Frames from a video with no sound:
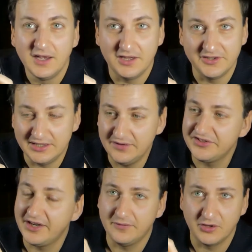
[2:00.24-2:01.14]
On the left
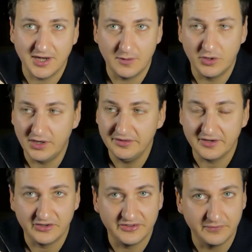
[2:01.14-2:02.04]
side of the camera,
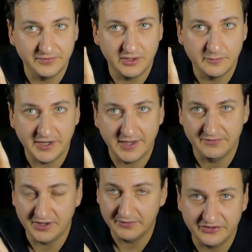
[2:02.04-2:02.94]
there's something you might
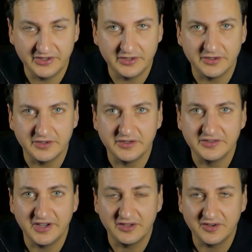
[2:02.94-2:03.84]
have seen on an
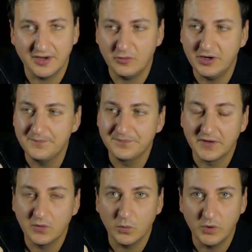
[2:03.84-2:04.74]
instax camera,
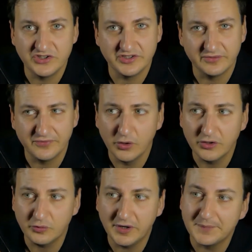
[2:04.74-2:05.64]
which is a
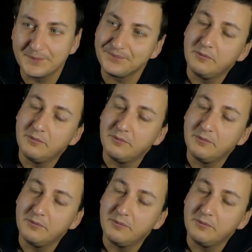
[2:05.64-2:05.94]
focus ring.